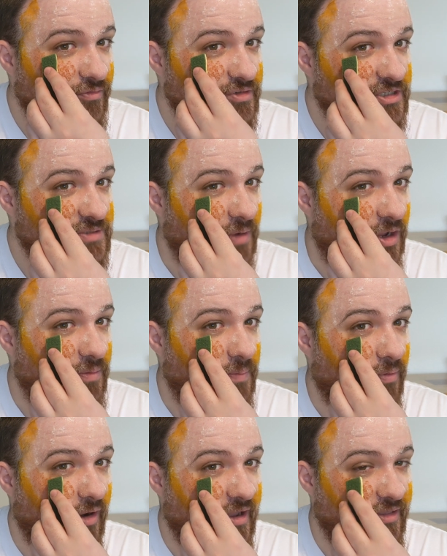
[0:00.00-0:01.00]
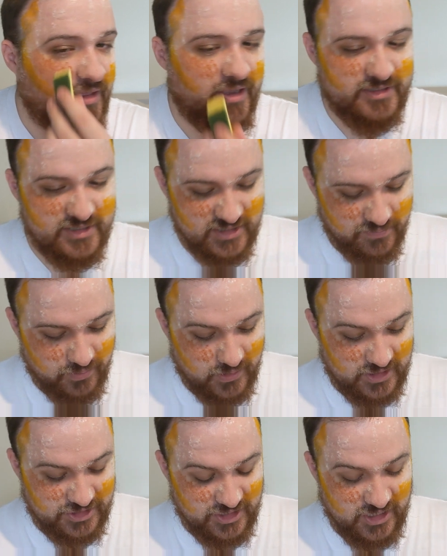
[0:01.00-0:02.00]
smoked paprika there, just to
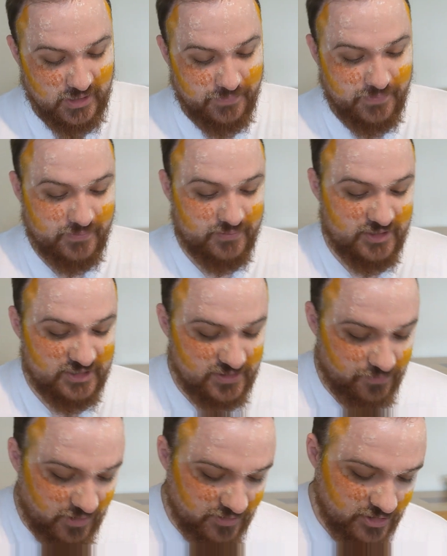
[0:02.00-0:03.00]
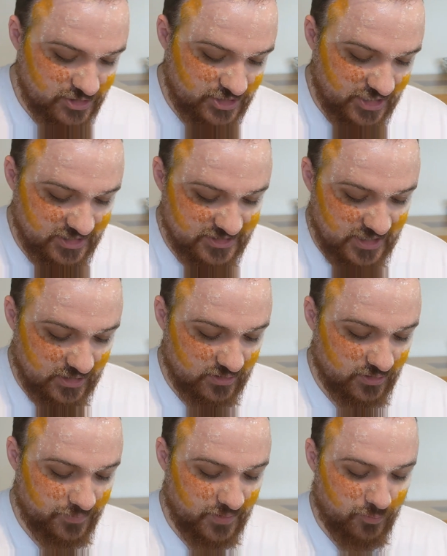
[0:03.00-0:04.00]
blush it up, just to bring those cheeks out a
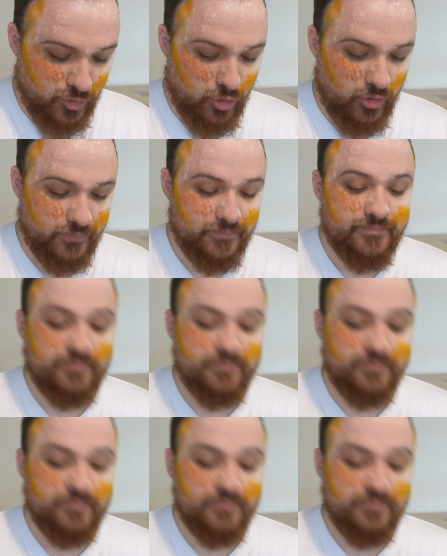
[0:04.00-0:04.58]
little bit more.